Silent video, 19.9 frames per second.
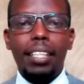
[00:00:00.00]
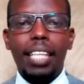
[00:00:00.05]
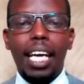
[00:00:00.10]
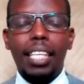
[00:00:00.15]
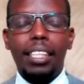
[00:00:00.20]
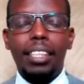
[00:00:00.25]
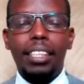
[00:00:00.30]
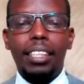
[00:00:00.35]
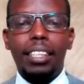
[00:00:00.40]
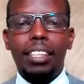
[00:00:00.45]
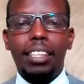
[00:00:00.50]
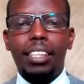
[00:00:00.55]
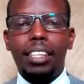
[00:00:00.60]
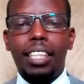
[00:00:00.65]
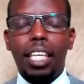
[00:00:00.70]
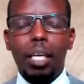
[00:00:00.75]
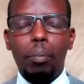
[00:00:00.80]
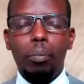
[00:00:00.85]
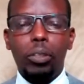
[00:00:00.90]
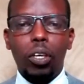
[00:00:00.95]
that is
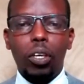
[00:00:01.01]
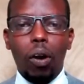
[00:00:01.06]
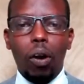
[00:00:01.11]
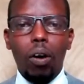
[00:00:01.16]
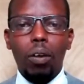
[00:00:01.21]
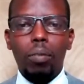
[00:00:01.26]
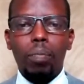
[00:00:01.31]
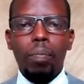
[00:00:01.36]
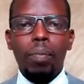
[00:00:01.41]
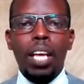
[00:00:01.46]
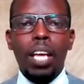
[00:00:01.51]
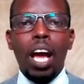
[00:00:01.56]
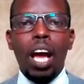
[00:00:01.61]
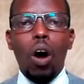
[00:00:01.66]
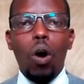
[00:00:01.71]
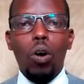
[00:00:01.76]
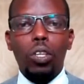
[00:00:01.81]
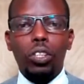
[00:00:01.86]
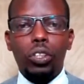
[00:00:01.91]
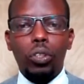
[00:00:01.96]
scriptural
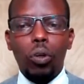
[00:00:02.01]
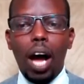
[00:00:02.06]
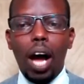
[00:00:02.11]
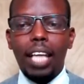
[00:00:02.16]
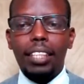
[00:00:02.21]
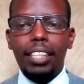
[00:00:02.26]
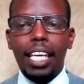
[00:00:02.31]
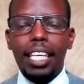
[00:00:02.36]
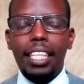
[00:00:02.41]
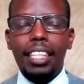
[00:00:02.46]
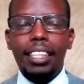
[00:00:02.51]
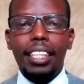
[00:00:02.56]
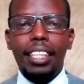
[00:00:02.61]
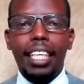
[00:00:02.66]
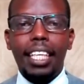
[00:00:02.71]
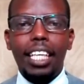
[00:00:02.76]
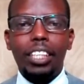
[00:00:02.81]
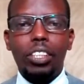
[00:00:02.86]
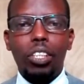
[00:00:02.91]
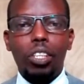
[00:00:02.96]
also has an
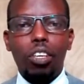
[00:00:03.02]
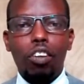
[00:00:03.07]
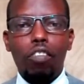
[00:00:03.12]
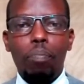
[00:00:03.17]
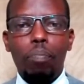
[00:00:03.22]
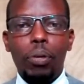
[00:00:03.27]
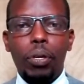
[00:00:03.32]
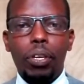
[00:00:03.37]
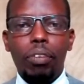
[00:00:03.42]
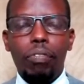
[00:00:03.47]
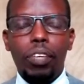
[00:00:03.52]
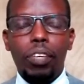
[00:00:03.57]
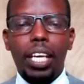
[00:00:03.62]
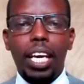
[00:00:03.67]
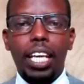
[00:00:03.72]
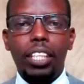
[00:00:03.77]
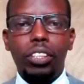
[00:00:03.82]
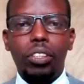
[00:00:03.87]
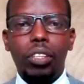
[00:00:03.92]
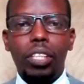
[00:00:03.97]
indication of
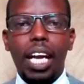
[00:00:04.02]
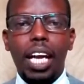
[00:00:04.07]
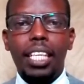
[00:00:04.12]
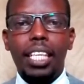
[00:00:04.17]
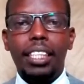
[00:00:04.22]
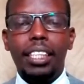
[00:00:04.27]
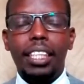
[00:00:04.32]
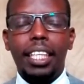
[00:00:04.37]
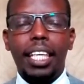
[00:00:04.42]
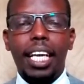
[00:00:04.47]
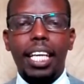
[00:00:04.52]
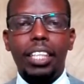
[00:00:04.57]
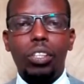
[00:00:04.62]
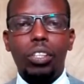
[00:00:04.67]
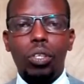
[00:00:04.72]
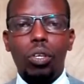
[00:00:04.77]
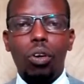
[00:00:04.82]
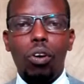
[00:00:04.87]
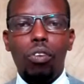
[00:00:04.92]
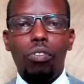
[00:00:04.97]
purification, an
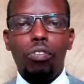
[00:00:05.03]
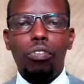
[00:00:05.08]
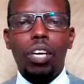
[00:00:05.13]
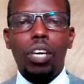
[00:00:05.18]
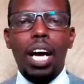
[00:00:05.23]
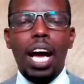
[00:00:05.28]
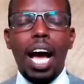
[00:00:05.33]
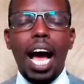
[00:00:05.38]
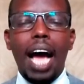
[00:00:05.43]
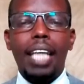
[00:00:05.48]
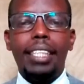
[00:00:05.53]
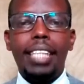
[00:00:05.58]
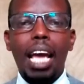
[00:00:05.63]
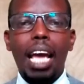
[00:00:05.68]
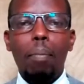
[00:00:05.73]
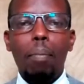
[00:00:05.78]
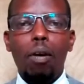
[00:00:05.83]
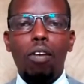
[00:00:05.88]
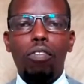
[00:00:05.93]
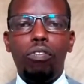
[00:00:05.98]
indication of a
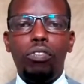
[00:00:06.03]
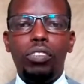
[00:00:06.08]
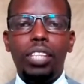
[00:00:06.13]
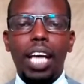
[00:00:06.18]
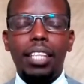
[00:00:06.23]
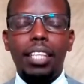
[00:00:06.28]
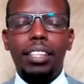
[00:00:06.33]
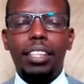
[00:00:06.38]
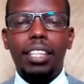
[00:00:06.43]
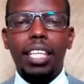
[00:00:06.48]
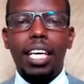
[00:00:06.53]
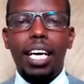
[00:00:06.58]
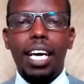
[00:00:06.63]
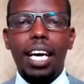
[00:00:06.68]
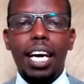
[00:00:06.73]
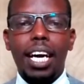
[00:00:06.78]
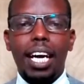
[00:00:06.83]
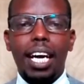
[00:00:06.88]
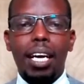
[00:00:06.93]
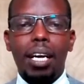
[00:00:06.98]
time of just
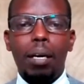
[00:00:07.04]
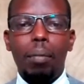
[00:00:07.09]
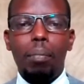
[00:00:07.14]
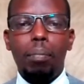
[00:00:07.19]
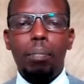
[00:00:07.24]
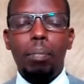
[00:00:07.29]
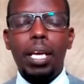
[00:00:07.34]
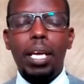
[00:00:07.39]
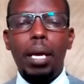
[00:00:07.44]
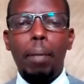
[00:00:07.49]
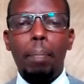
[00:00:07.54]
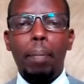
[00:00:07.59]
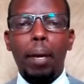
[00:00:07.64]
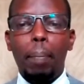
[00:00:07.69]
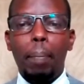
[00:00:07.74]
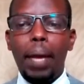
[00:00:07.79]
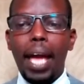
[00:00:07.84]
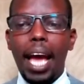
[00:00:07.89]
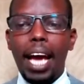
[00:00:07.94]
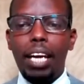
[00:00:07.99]
being
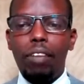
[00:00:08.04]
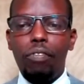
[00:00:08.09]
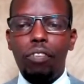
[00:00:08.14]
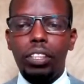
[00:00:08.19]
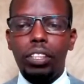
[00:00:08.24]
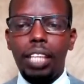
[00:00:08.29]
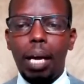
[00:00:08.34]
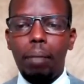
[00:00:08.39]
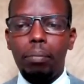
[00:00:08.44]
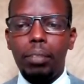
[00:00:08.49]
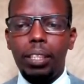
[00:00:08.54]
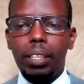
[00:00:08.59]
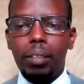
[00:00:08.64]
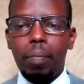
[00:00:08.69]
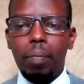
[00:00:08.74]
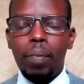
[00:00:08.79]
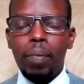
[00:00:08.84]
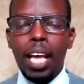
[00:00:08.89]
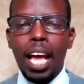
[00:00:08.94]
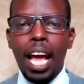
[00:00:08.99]
prepared for something.